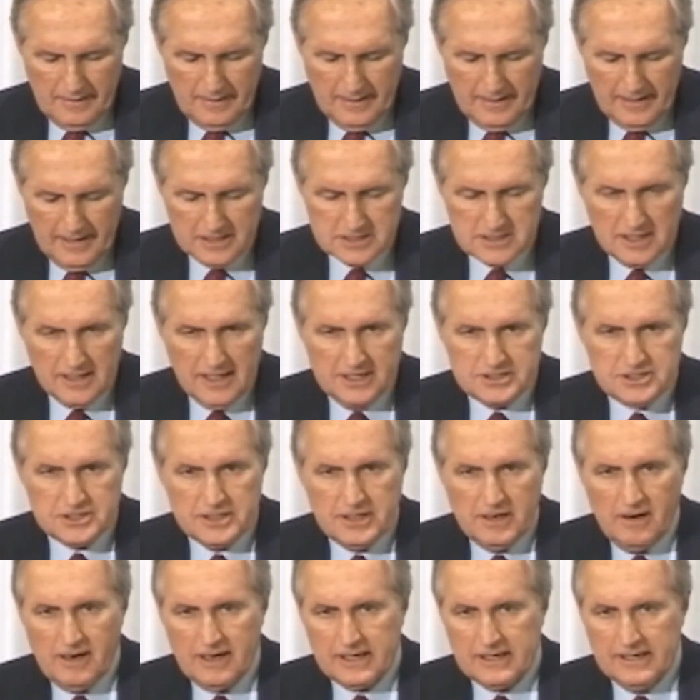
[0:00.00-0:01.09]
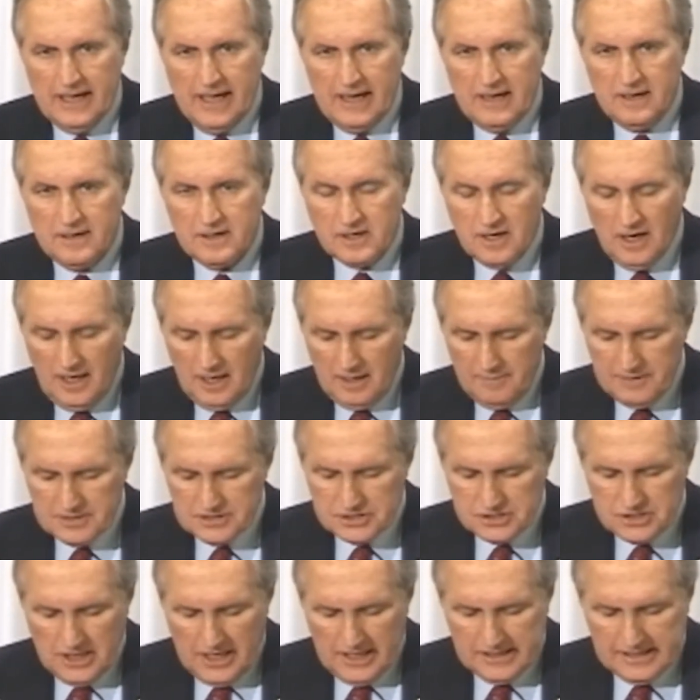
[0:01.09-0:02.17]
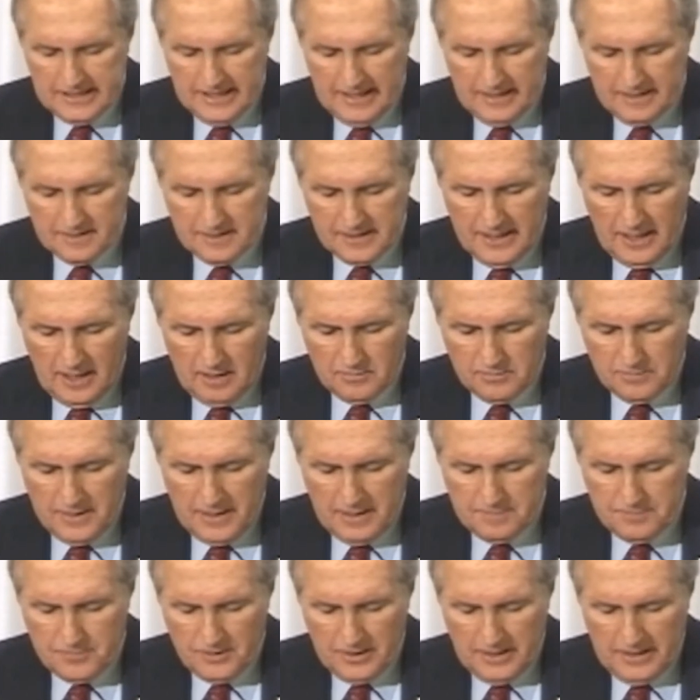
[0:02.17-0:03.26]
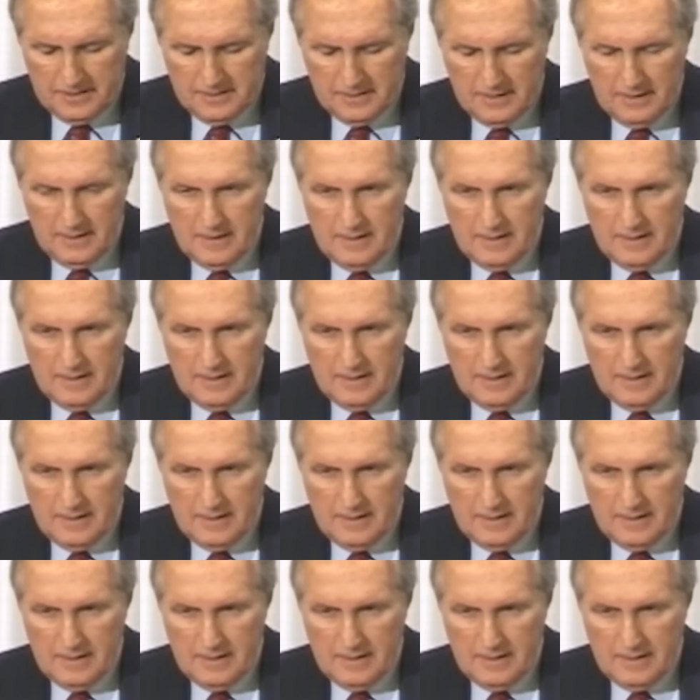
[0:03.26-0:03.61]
And as a legendary Canadian economist, John Kenneth Galbraith, put it,